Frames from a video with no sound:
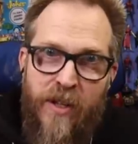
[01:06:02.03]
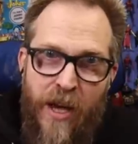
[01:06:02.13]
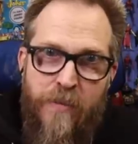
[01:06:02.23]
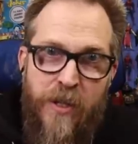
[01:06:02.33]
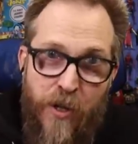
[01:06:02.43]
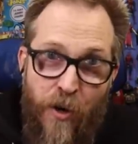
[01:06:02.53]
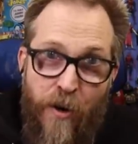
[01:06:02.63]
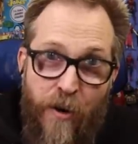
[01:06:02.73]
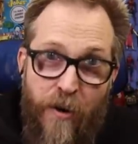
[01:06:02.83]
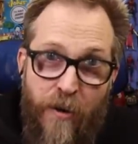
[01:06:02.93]
captain
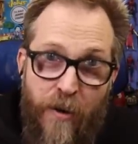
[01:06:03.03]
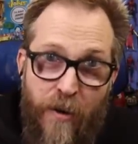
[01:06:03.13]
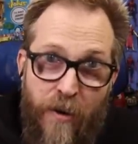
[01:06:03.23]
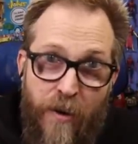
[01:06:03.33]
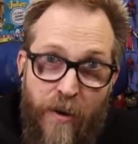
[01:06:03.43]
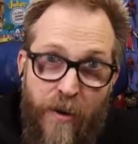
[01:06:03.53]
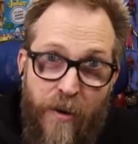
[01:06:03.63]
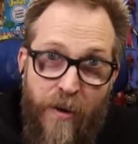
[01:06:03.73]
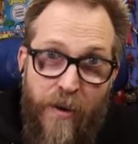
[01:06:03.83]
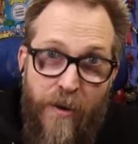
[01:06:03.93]
kirk
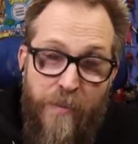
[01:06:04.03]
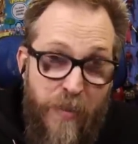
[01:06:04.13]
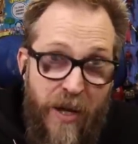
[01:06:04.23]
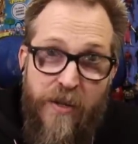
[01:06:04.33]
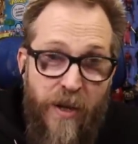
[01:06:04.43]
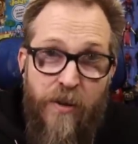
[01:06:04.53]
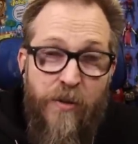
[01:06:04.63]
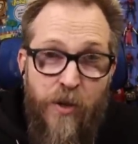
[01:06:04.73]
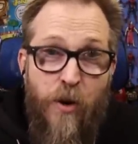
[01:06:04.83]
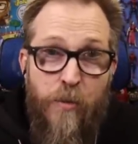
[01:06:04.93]
but you know,
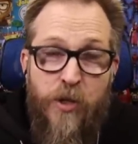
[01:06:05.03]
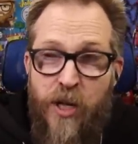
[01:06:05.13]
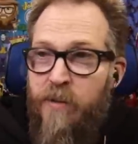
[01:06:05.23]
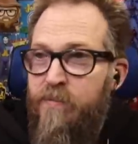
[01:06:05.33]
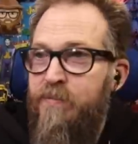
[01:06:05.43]
the normal shit.